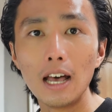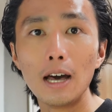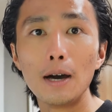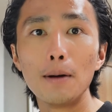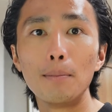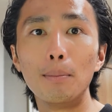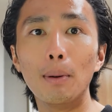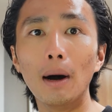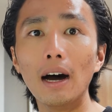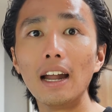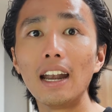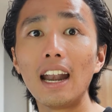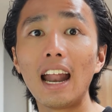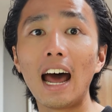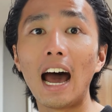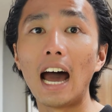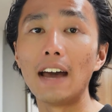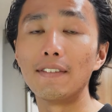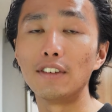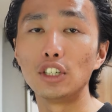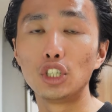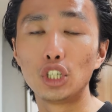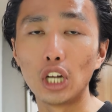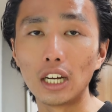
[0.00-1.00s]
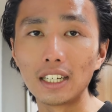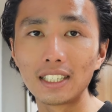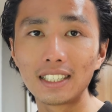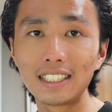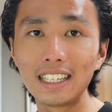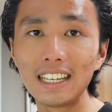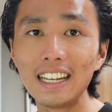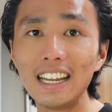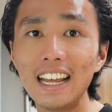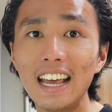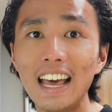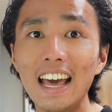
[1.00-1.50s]
but I've adjusted
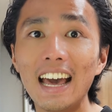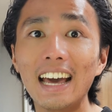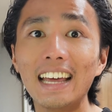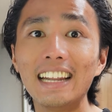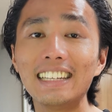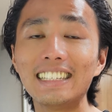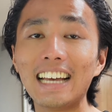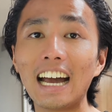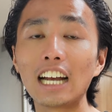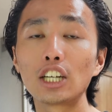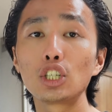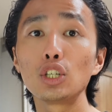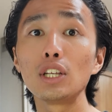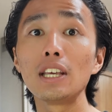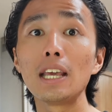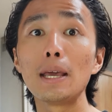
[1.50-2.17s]
and it's actually